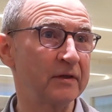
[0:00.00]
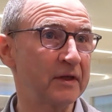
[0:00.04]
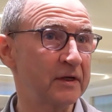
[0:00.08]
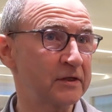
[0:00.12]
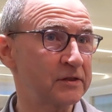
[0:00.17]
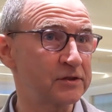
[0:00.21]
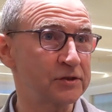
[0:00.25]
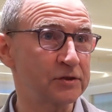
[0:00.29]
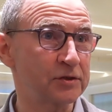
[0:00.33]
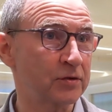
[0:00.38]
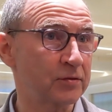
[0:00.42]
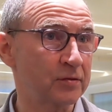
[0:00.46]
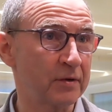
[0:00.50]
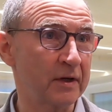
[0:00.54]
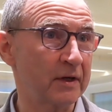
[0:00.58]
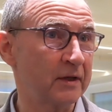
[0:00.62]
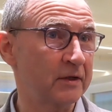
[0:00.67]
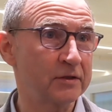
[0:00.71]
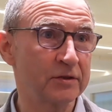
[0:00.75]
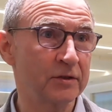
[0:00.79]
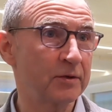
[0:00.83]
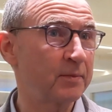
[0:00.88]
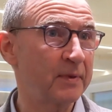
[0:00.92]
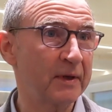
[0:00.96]
This is
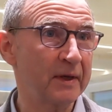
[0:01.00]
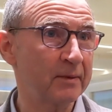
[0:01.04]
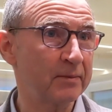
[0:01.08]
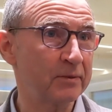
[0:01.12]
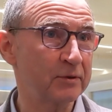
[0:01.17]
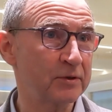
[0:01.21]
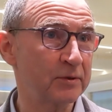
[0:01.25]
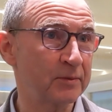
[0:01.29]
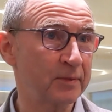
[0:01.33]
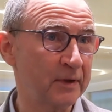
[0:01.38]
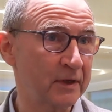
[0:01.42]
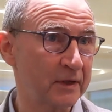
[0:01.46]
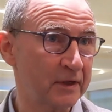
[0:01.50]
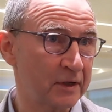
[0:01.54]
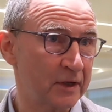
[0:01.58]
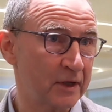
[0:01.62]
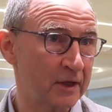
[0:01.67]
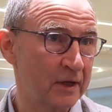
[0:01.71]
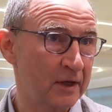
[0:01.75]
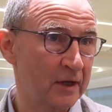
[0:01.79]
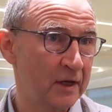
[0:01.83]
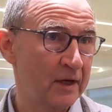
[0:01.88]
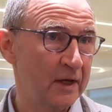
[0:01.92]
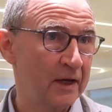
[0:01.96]
great. To be able to be in
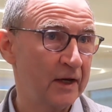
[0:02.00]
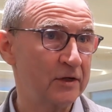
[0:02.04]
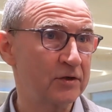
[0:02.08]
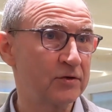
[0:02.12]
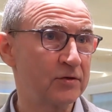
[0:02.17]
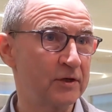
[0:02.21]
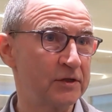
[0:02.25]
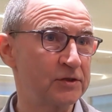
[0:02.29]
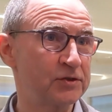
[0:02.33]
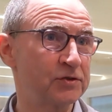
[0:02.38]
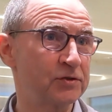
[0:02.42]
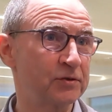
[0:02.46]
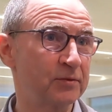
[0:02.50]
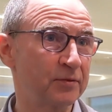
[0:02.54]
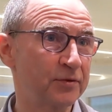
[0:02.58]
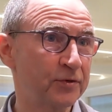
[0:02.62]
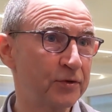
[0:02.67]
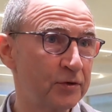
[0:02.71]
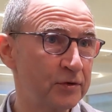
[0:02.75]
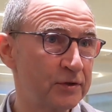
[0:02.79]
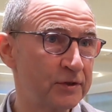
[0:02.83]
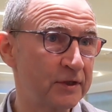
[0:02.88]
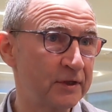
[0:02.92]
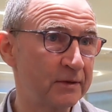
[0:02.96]
a dressing room
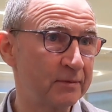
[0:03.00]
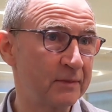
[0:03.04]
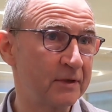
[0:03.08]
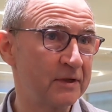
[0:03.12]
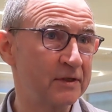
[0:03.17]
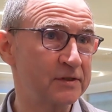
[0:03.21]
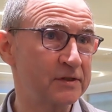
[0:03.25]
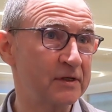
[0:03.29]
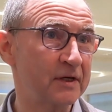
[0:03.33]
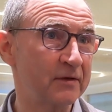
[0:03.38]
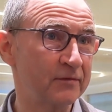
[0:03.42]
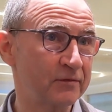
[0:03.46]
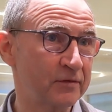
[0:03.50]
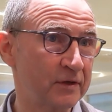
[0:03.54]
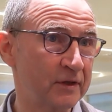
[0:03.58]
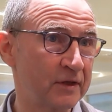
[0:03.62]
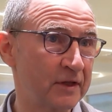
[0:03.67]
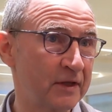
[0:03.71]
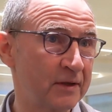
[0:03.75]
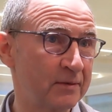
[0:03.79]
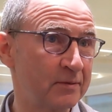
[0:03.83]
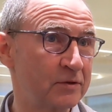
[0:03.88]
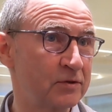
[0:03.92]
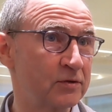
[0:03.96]
13 minutes after the
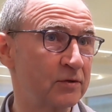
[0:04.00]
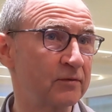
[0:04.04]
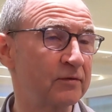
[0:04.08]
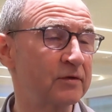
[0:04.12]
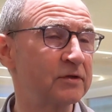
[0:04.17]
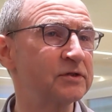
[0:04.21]
game is over.